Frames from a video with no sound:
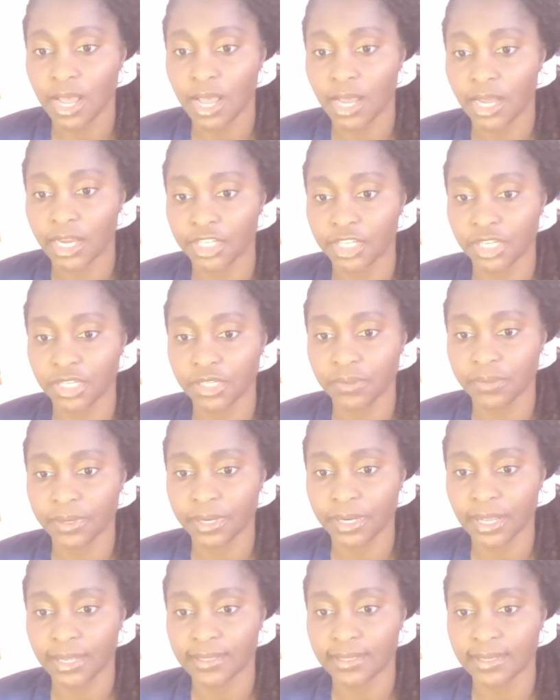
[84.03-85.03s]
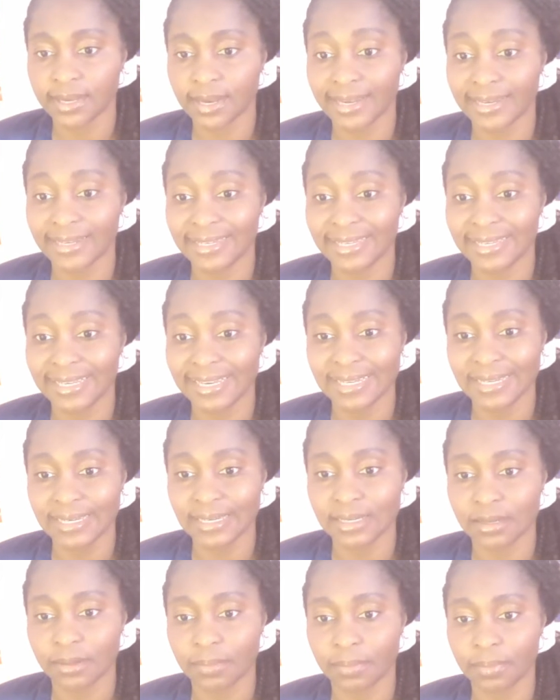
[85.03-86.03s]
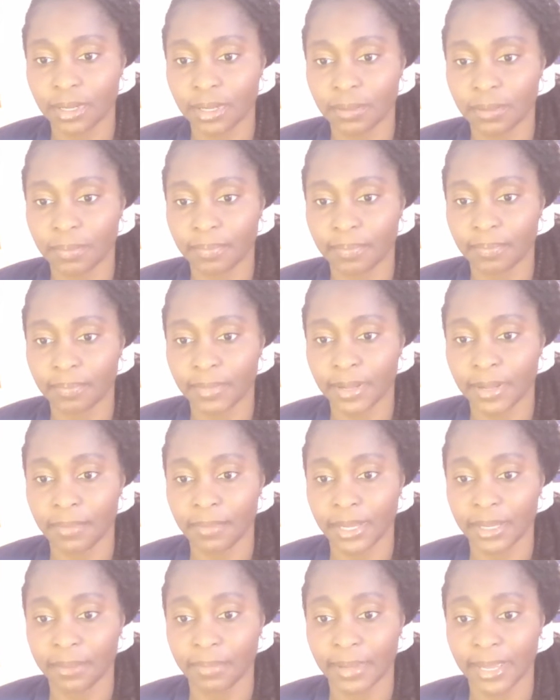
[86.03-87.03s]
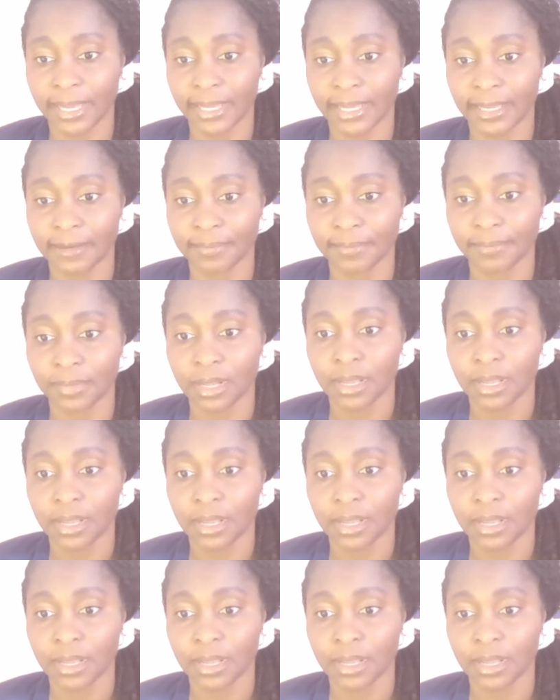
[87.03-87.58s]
I just realized that I didn't plug my mic back in,